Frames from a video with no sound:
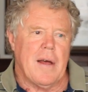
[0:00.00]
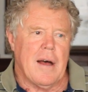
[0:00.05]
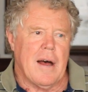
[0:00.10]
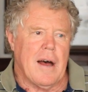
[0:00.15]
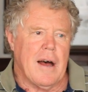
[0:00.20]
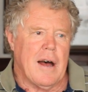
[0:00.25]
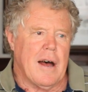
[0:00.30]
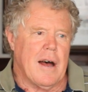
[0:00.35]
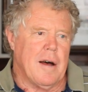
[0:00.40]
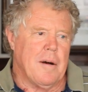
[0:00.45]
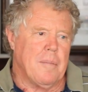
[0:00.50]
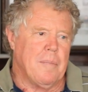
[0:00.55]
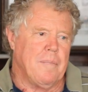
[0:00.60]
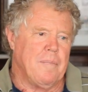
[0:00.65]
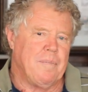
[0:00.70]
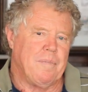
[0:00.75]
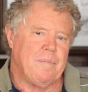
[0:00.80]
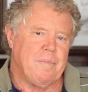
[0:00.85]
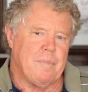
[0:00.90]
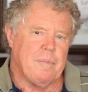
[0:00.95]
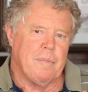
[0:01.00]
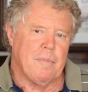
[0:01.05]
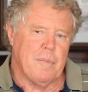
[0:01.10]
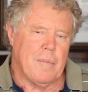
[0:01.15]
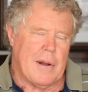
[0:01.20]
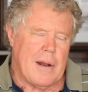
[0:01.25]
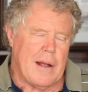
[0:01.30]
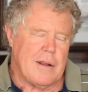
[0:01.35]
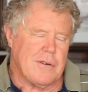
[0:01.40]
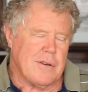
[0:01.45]
Uh,
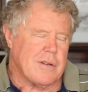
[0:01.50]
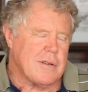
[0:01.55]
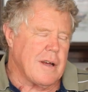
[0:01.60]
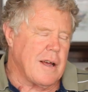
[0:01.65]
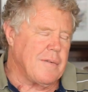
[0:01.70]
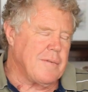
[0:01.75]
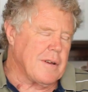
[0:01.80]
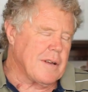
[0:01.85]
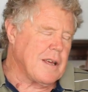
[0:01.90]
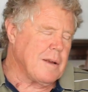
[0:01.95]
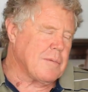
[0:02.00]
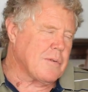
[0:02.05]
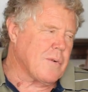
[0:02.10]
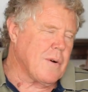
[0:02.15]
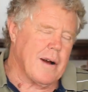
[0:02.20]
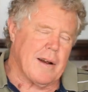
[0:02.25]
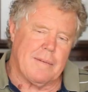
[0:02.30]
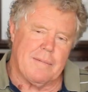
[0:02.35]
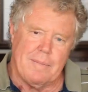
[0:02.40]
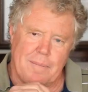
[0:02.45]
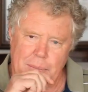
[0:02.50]
but as you say, if he keeps quiet,